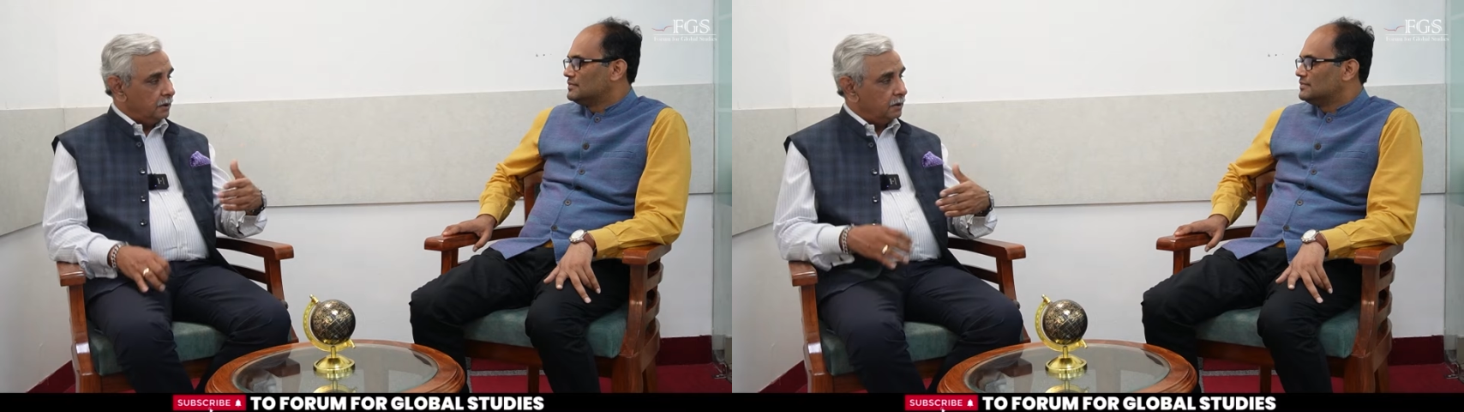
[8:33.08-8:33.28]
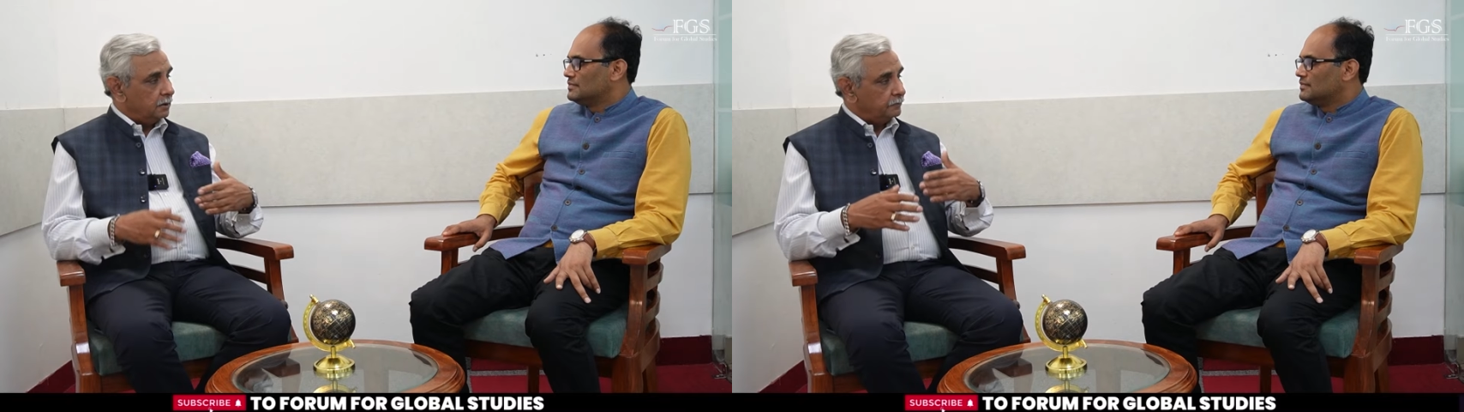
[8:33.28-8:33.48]

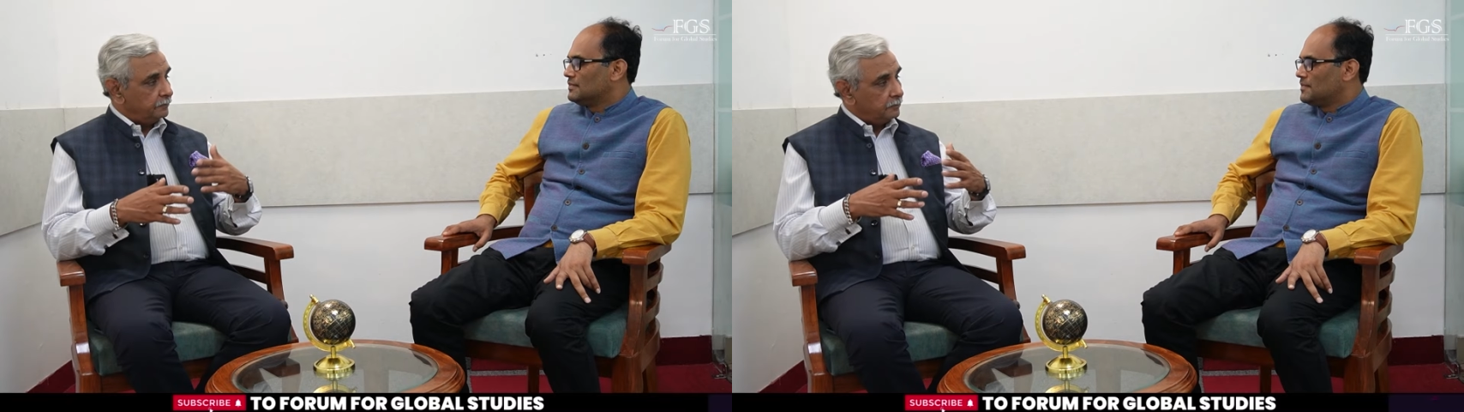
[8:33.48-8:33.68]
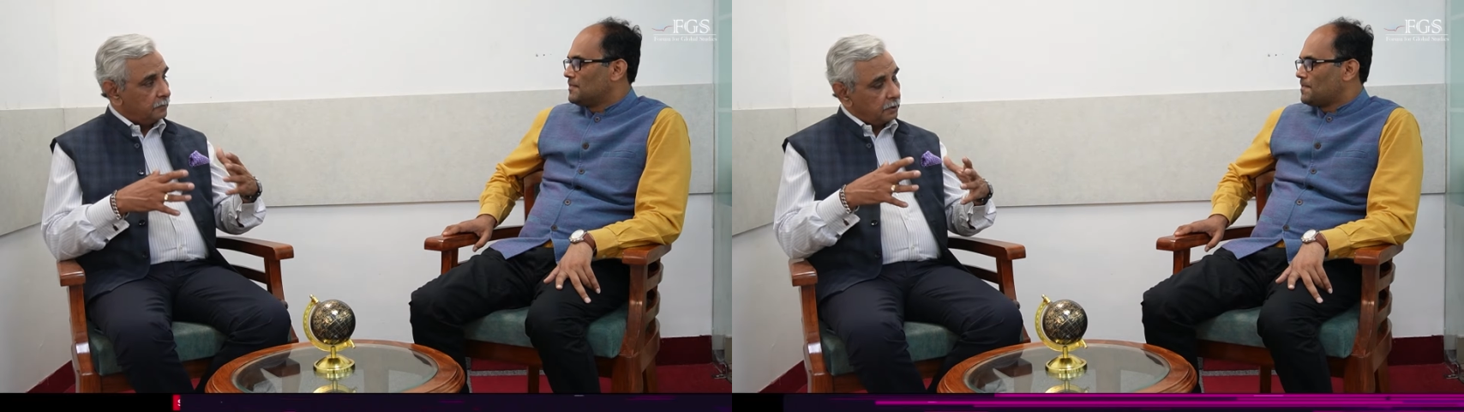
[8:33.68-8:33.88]
Speaker 1: Uh,
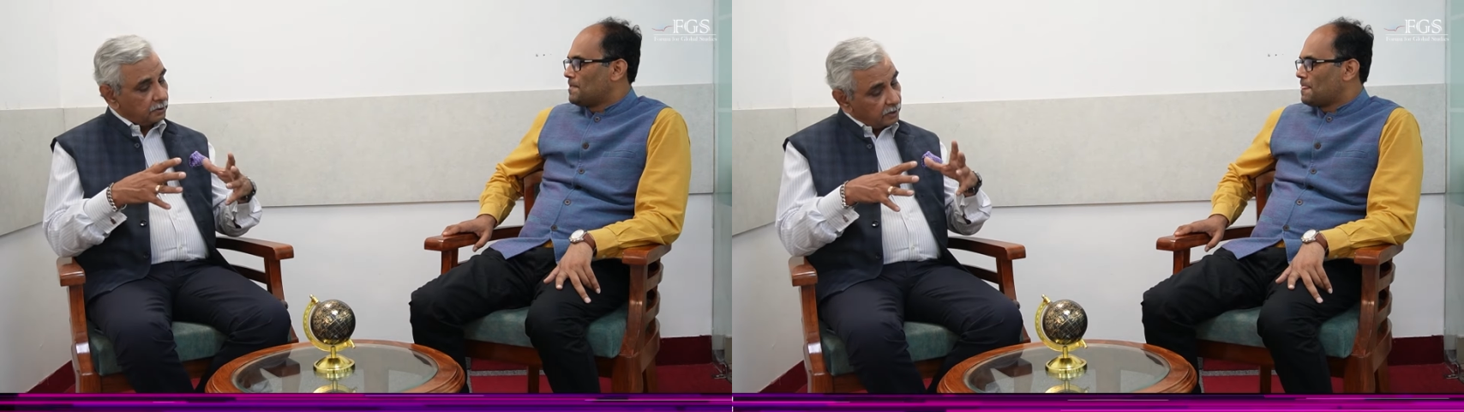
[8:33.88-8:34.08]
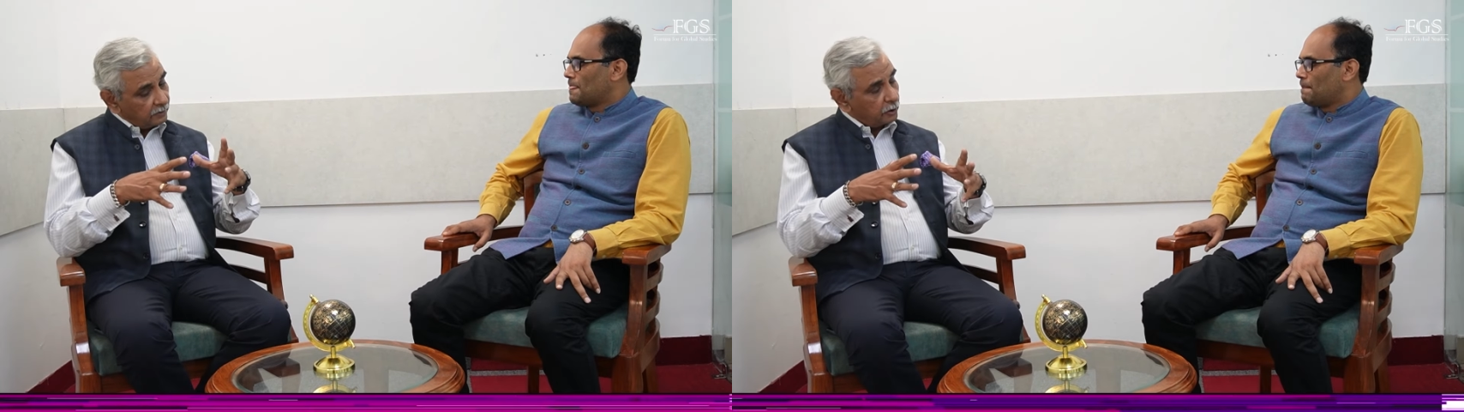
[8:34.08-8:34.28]

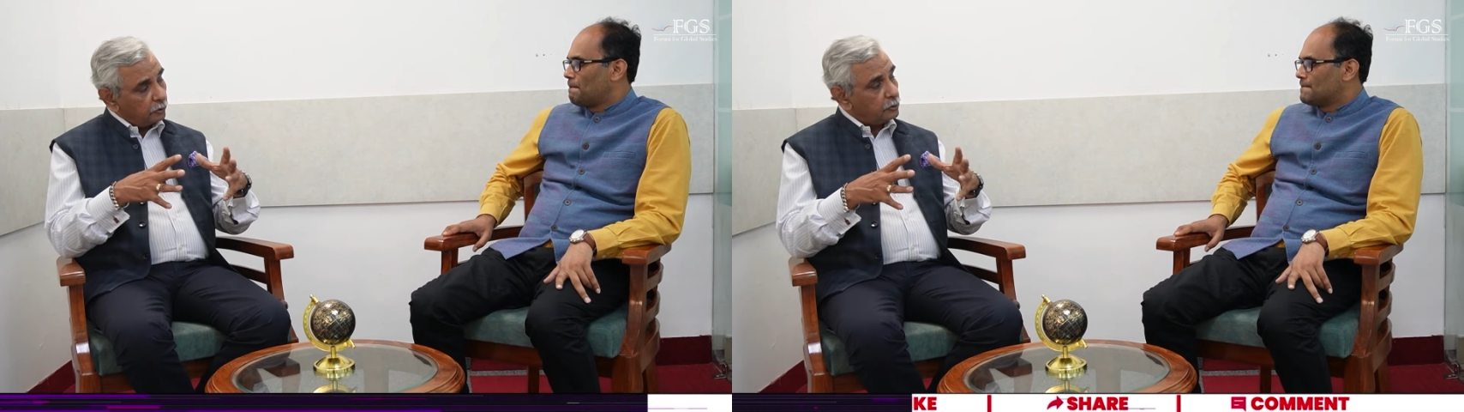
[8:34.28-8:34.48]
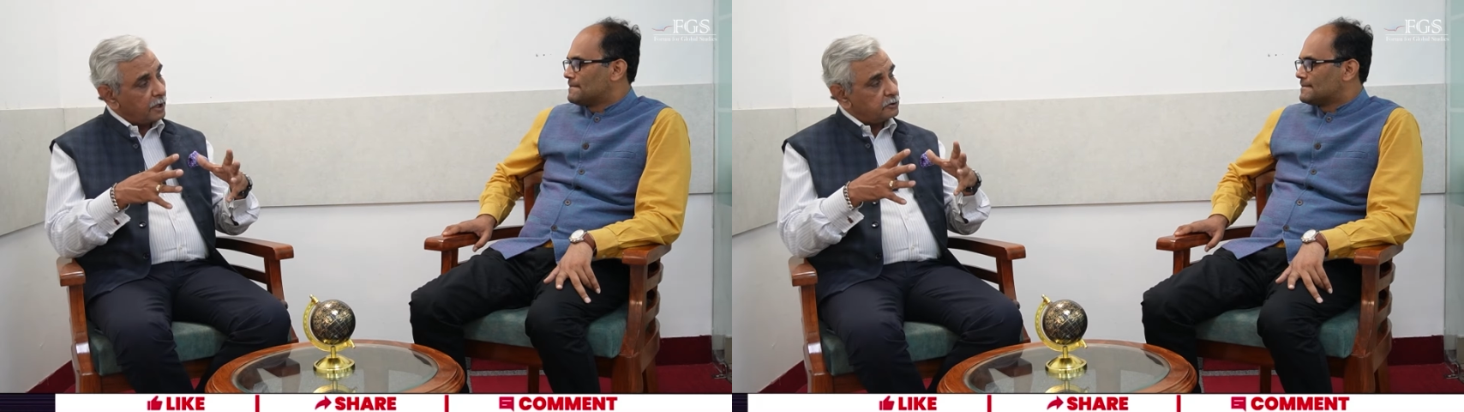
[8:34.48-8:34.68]
the things
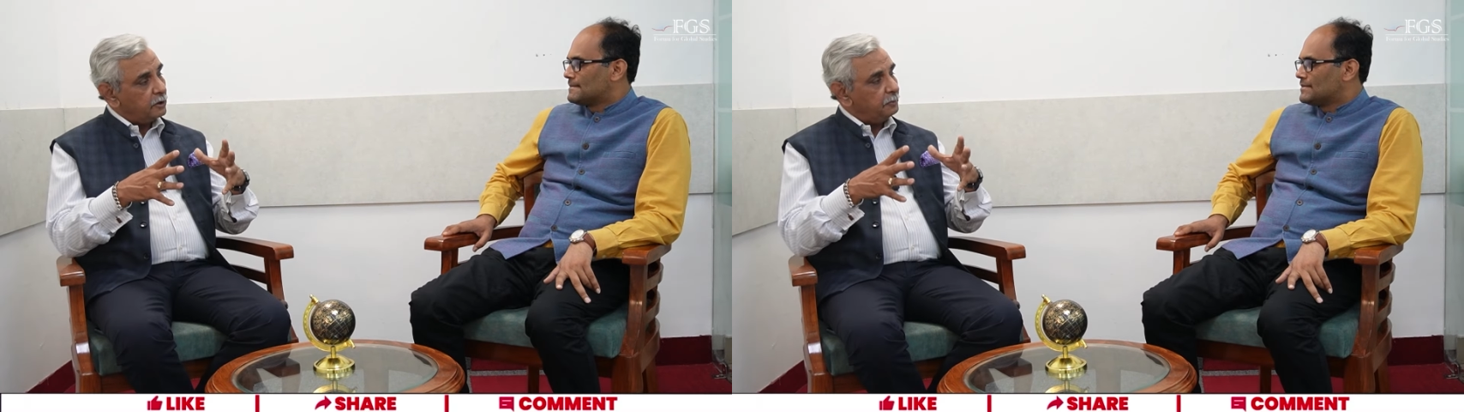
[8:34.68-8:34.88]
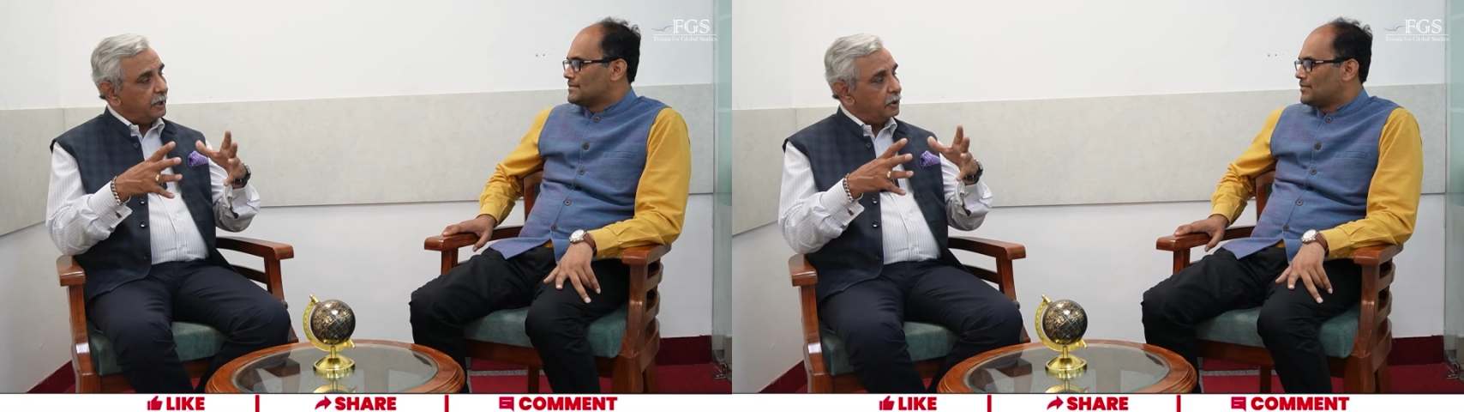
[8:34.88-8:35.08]
are going to
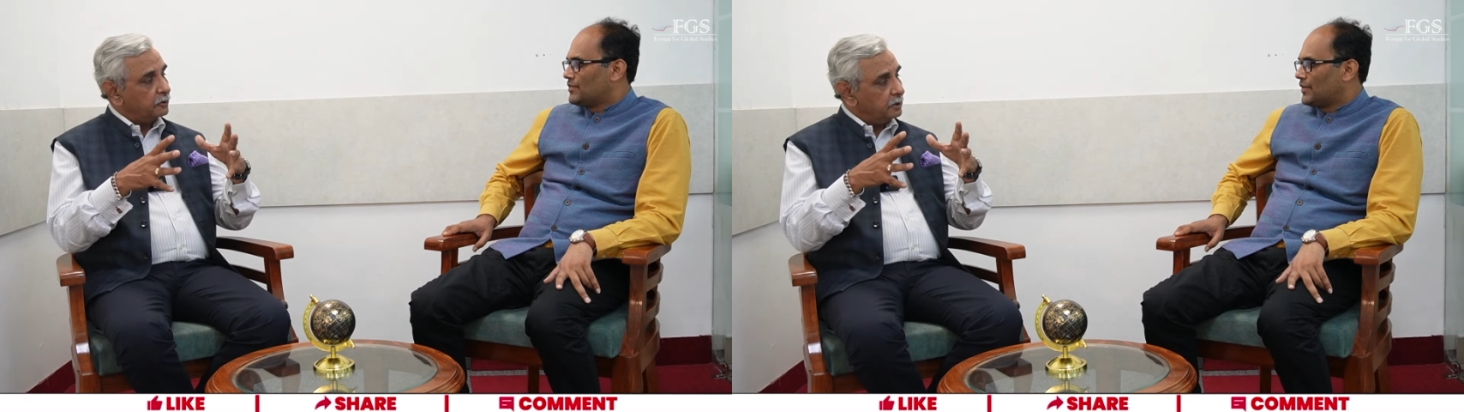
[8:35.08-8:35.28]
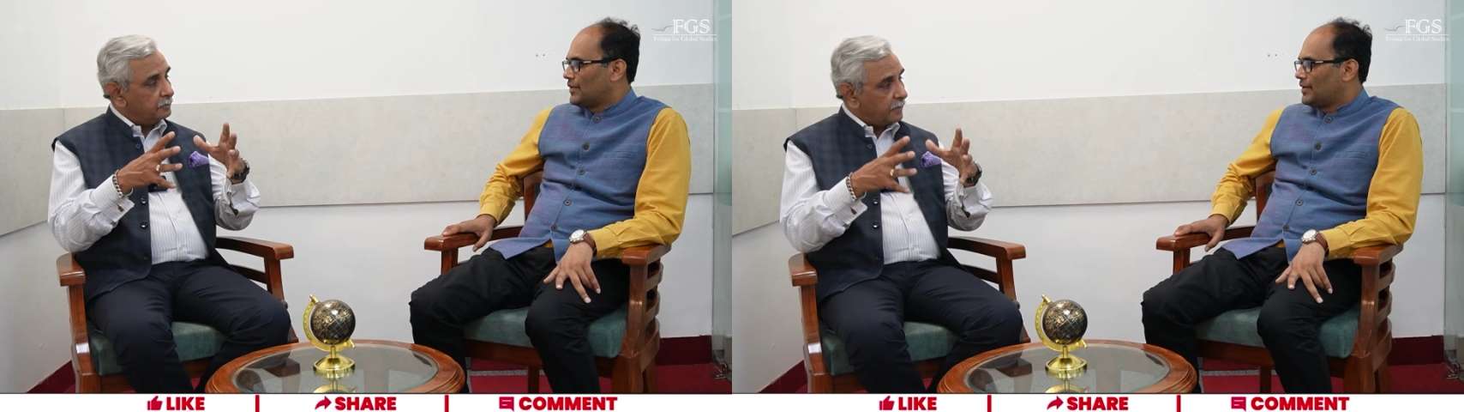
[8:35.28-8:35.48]
actually play out in the